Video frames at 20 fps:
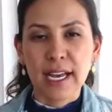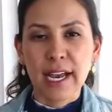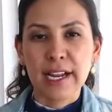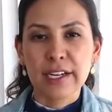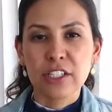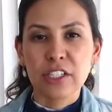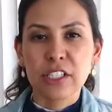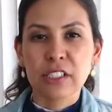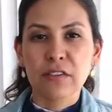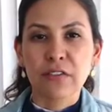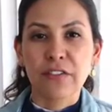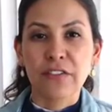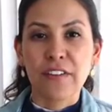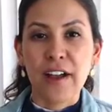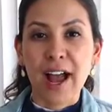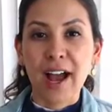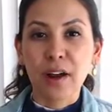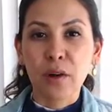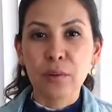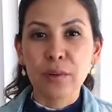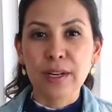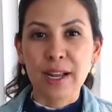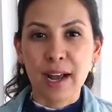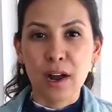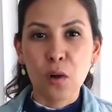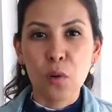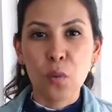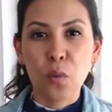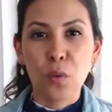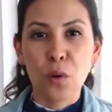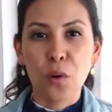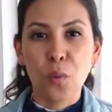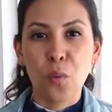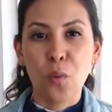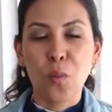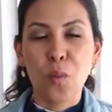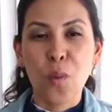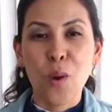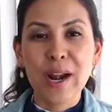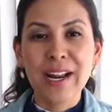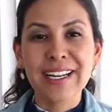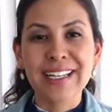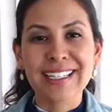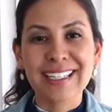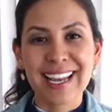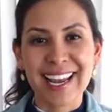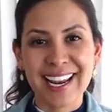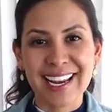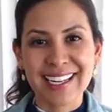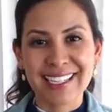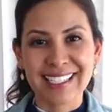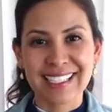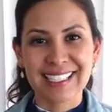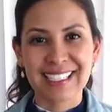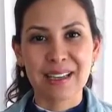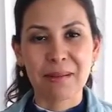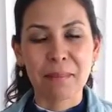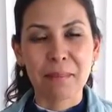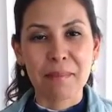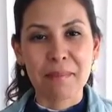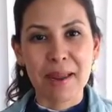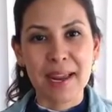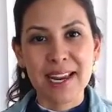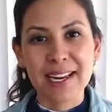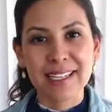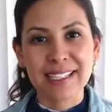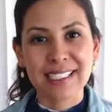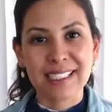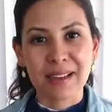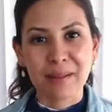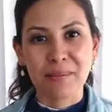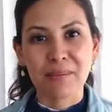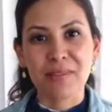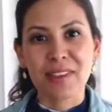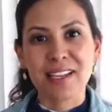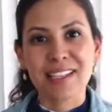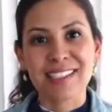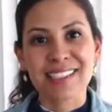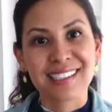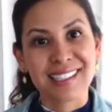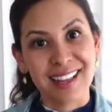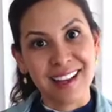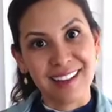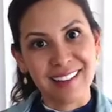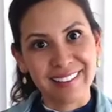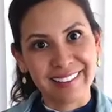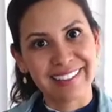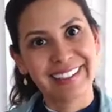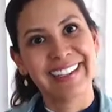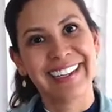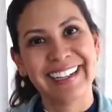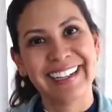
I just found out what it takes to make something sell.